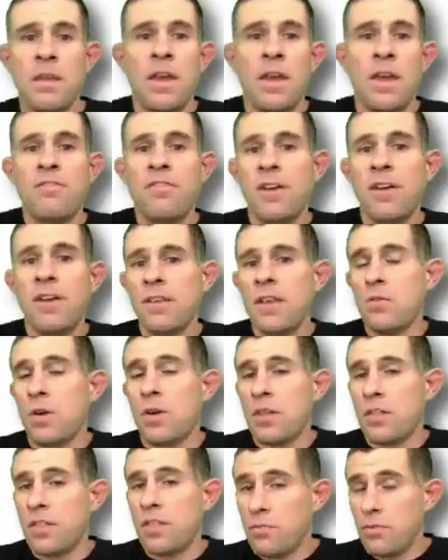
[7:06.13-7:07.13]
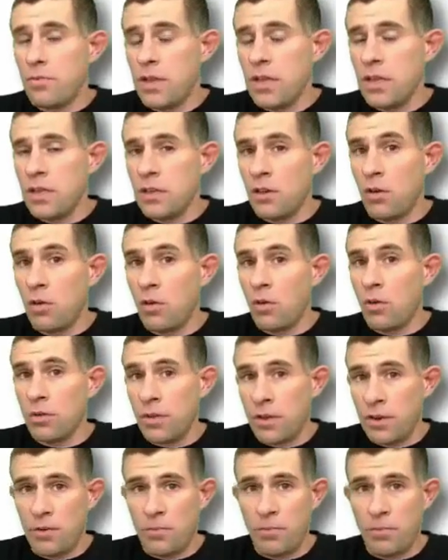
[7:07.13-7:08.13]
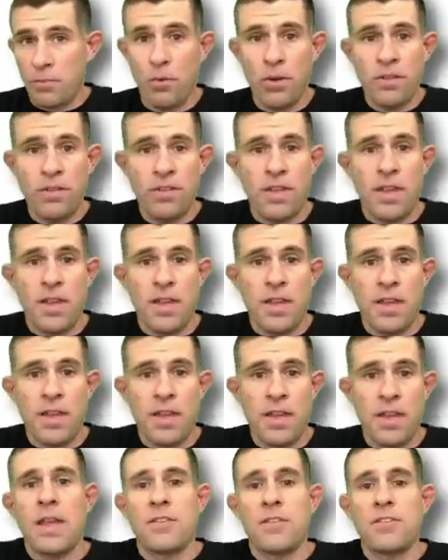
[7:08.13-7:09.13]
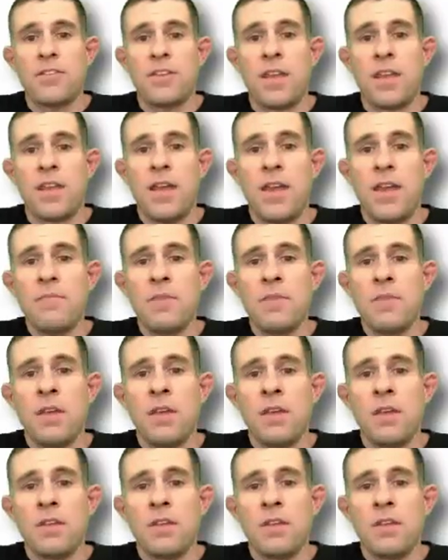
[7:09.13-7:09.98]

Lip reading: And finally, I want 3 collinear points, A, H, and M.